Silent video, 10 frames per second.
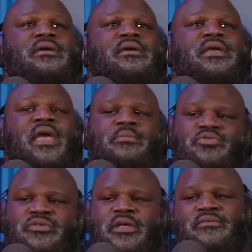Gable
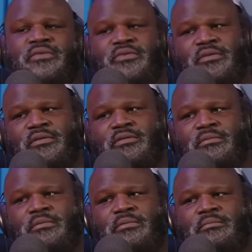Stevenson,
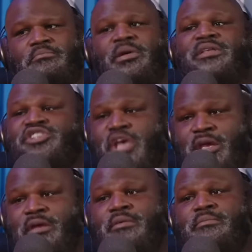but
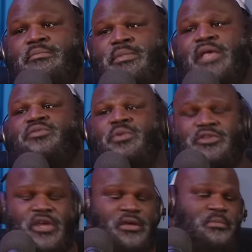Jacob. That's what
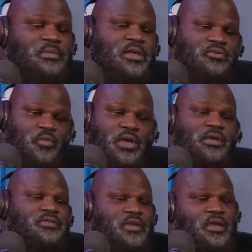Jacob, that's the way he
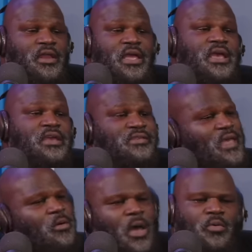said. He said,
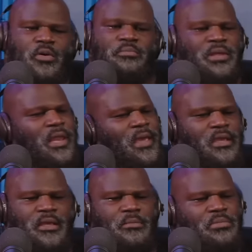I want to be like
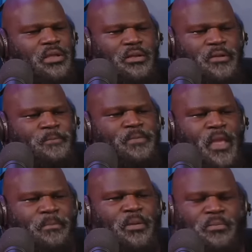him, but
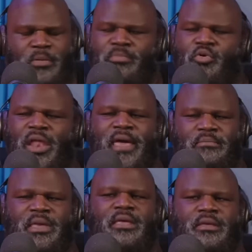more like
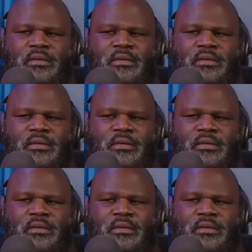me.